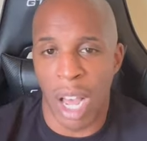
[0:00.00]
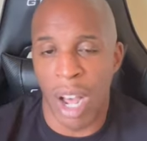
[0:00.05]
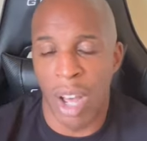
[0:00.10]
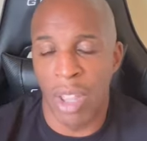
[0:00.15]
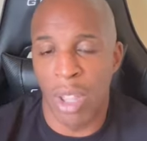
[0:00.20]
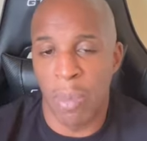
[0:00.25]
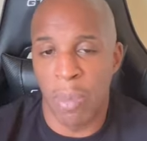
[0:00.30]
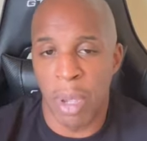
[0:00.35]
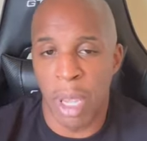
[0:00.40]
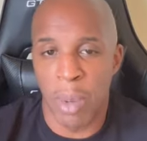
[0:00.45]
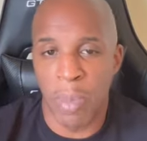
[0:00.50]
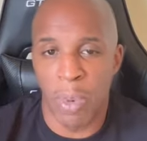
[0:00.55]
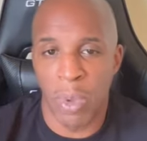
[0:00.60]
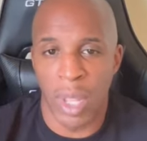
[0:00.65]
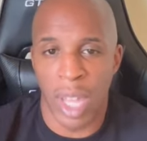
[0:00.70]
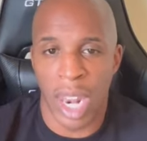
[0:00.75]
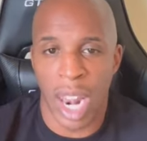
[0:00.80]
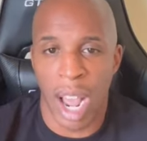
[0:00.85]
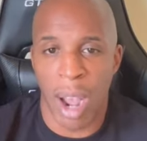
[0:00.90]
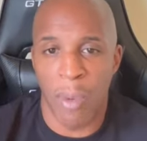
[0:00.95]
other people
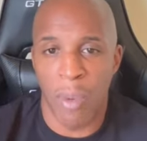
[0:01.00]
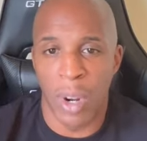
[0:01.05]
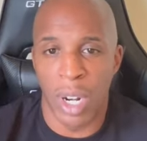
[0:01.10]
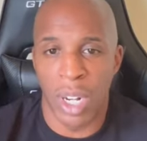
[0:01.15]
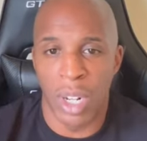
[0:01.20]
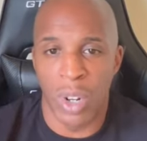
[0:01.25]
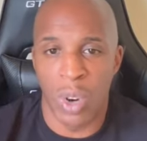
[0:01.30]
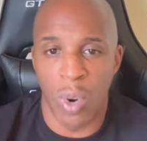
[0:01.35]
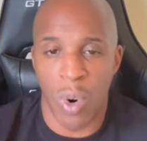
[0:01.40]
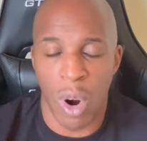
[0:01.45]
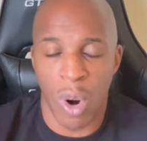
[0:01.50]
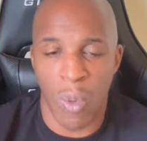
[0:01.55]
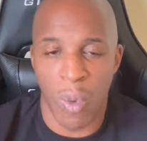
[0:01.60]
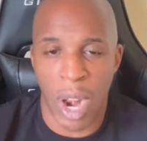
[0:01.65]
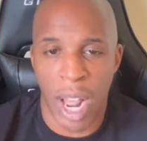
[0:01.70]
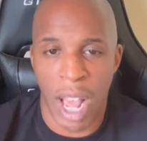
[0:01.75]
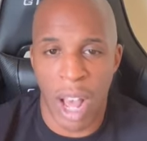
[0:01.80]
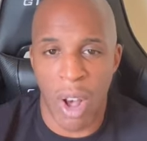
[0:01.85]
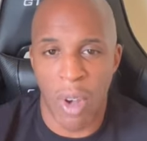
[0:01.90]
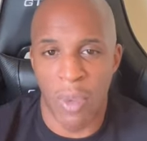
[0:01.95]
that I would go
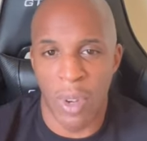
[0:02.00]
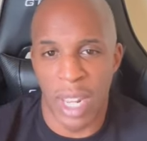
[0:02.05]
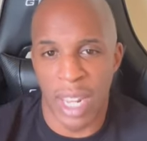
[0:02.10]
around